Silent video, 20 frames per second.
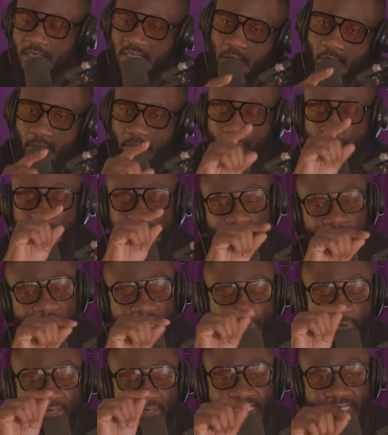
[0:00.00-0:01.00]
So
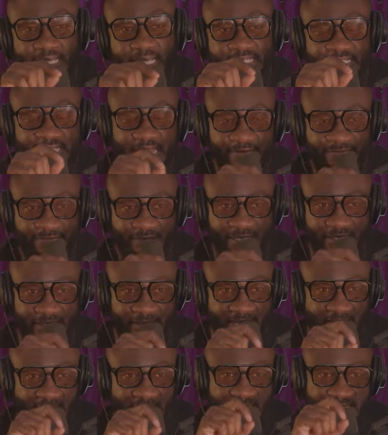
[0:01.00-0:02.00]
can we say safely
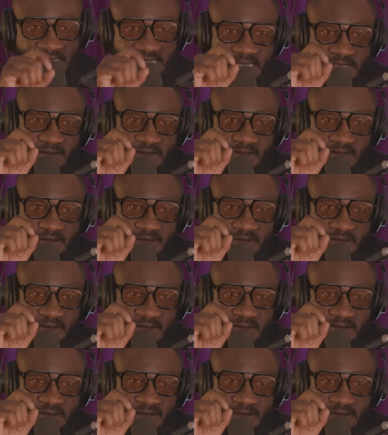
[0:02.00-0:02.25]
that